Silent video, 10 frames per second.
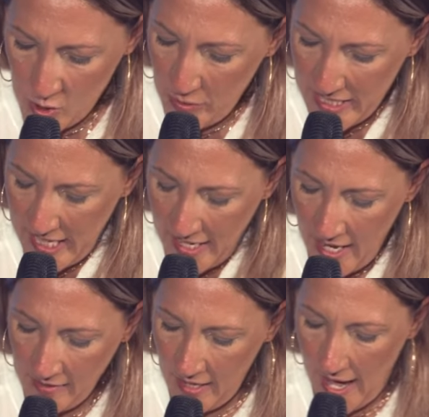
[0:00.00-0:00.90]
So he
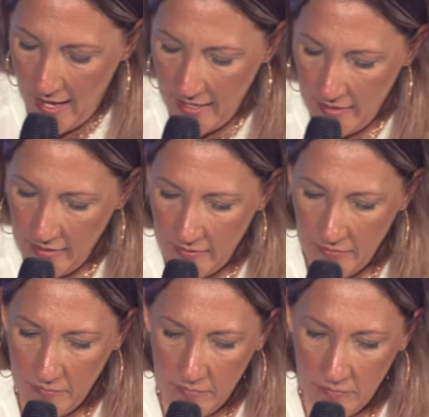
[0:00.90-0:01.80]
cannot lie,
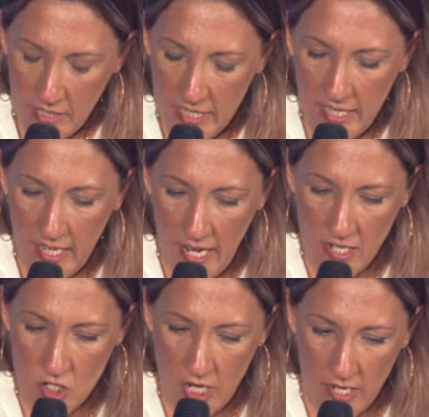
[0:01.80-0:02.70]
he
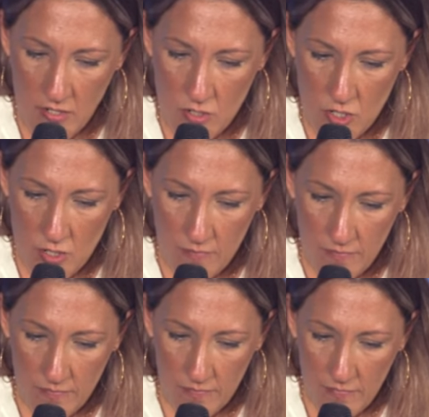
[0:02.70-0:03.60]
cannot change.
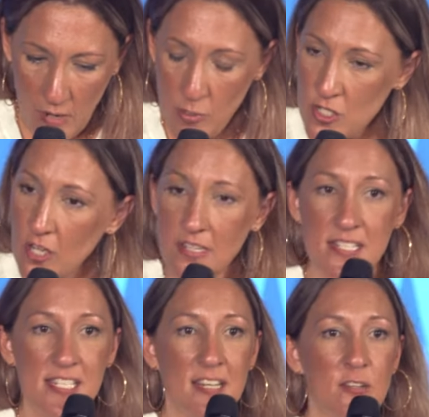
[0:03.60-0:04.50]
I want y'all to
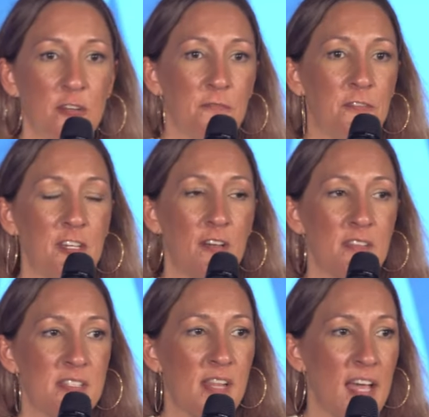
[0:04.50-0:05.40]
stand to your feet
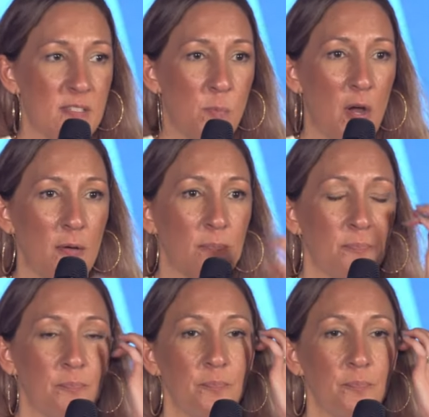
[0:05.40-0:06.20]
on this last part.